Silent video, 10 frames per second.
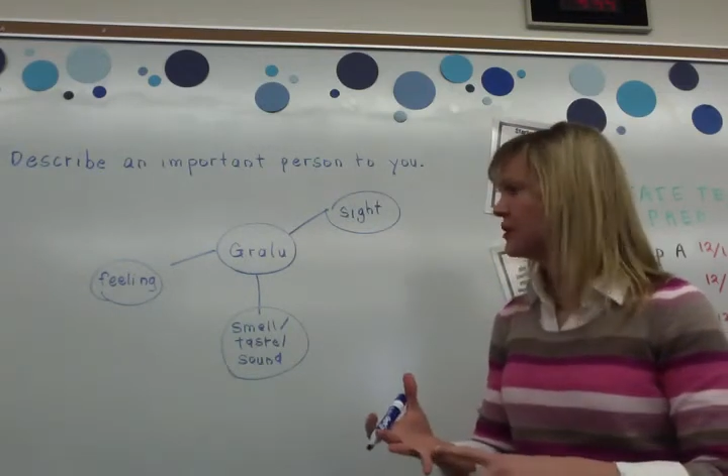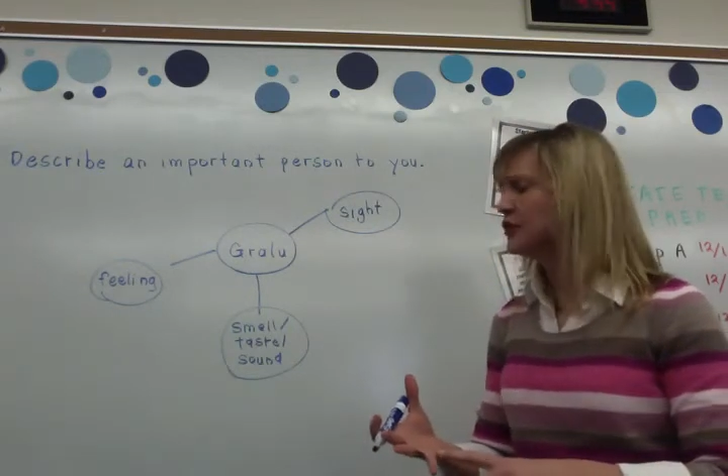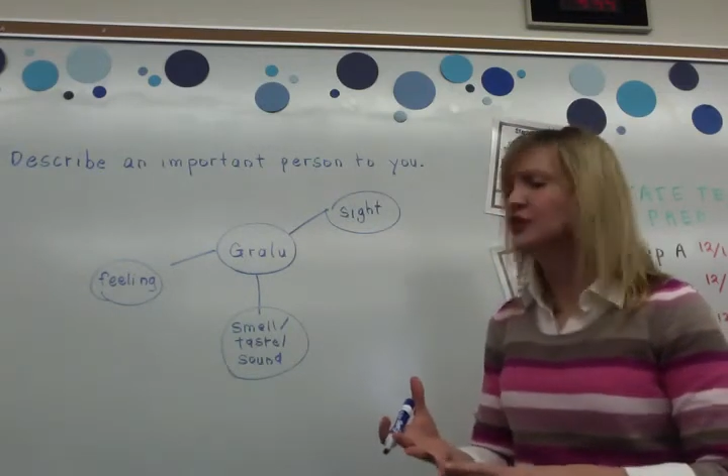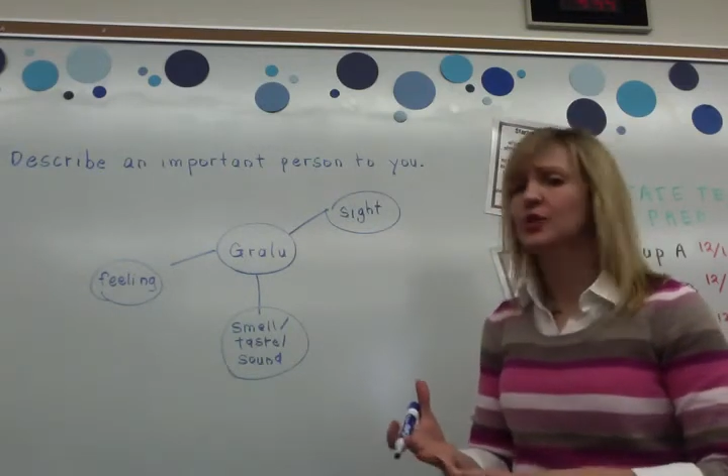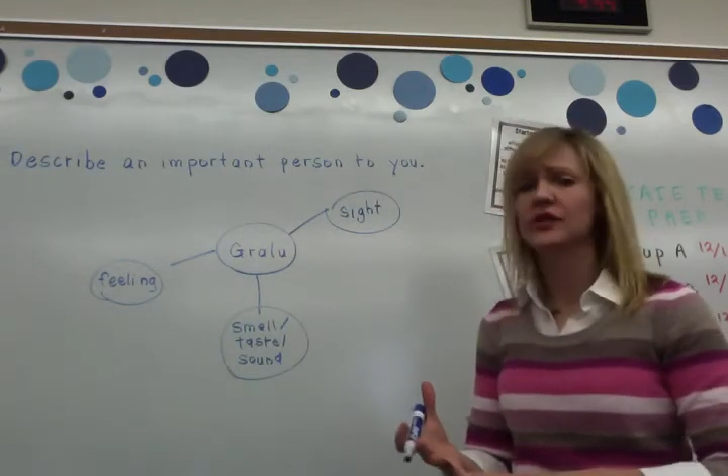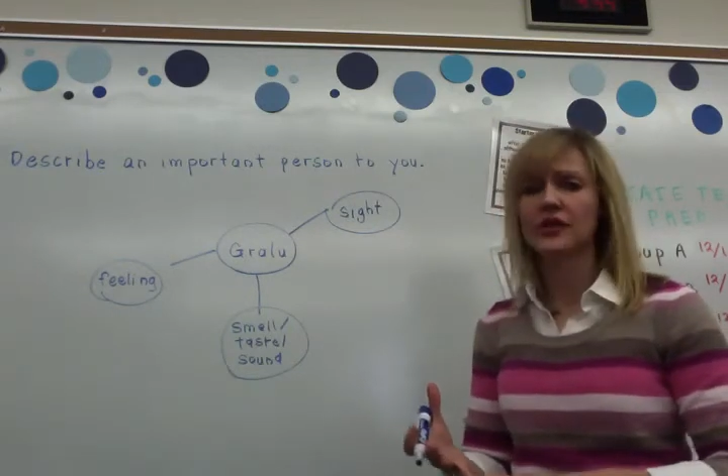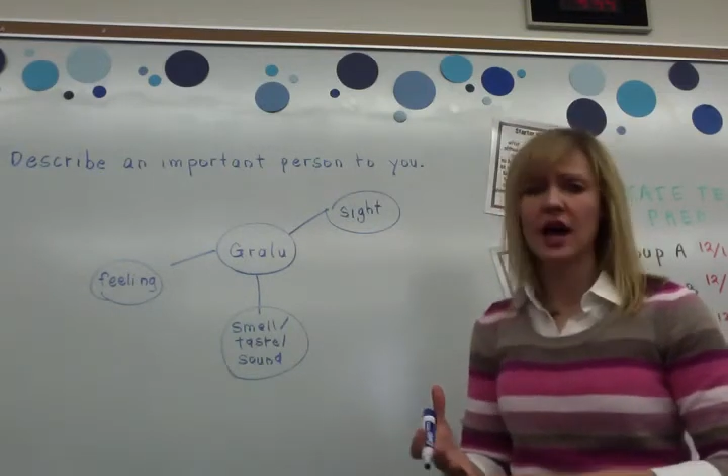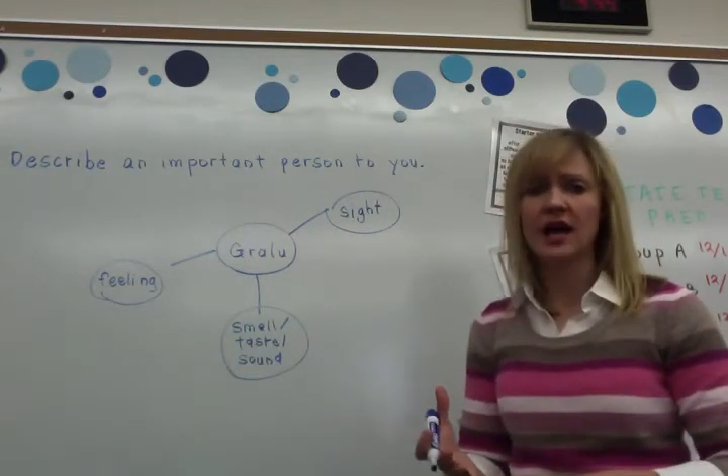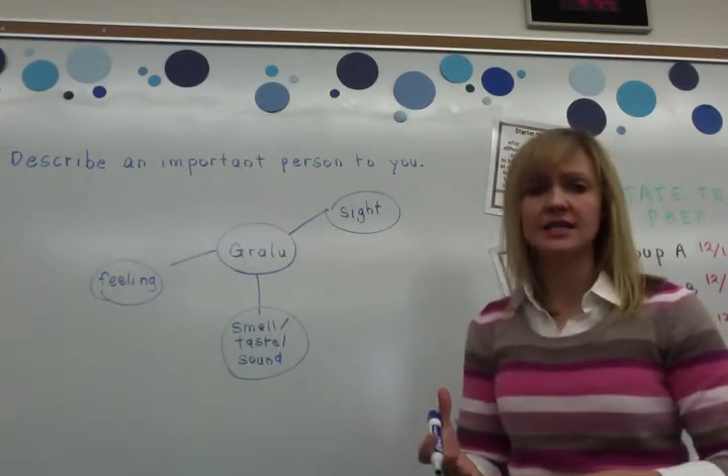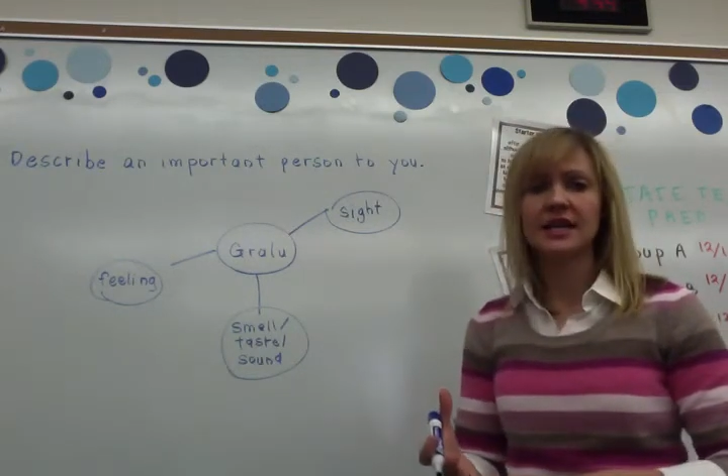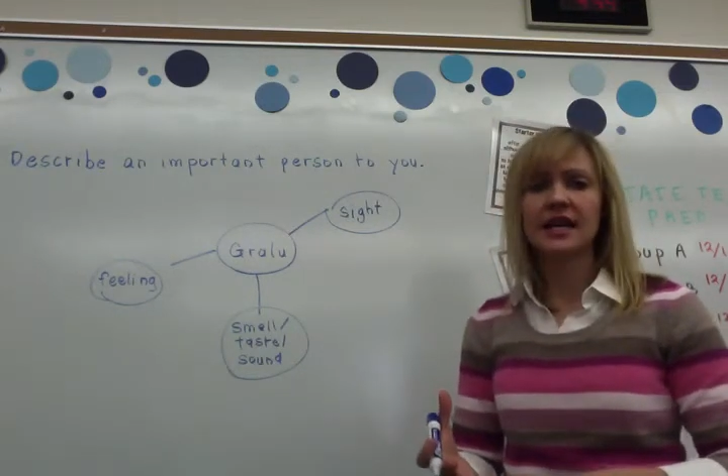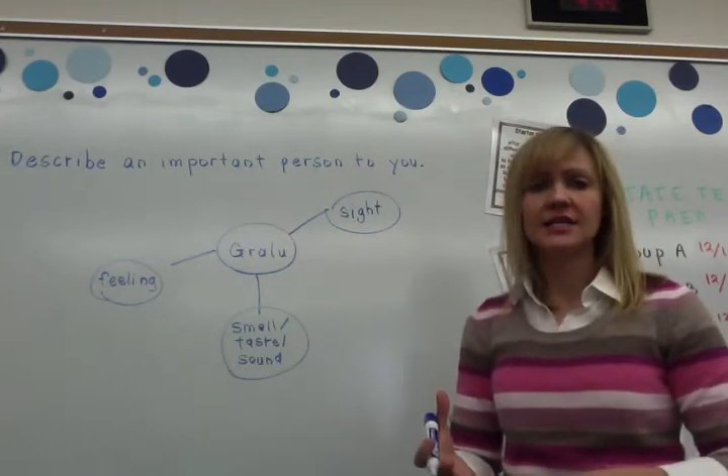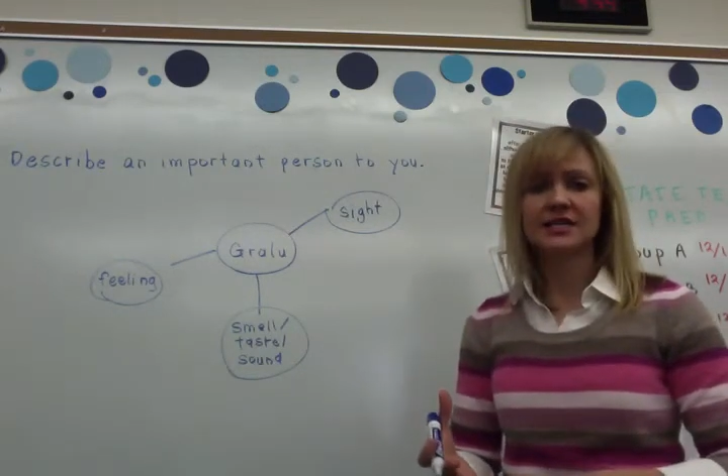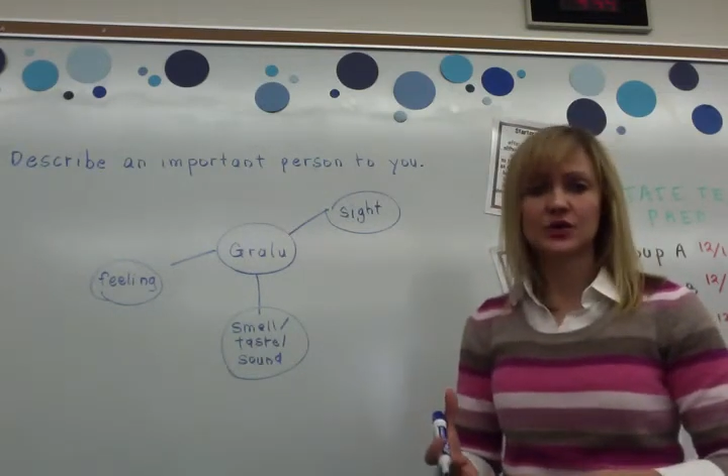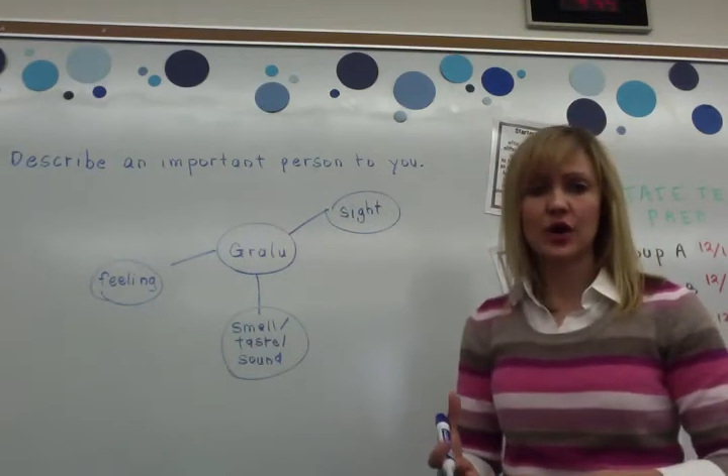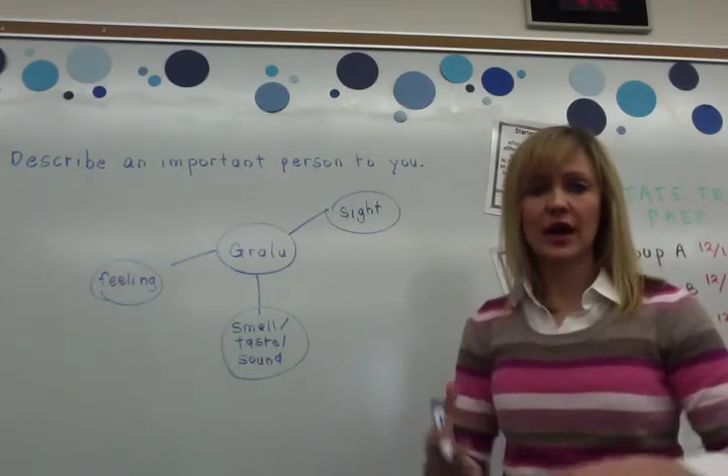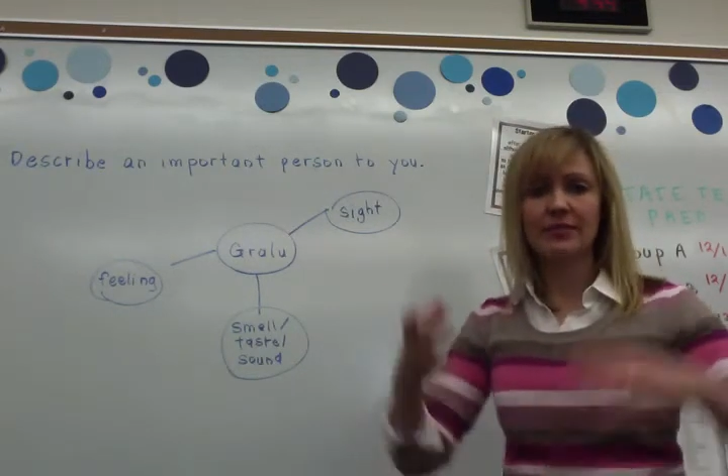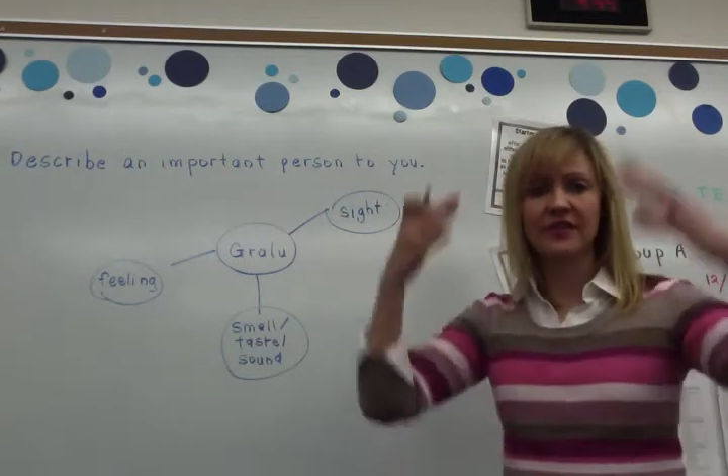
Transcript: you will not describe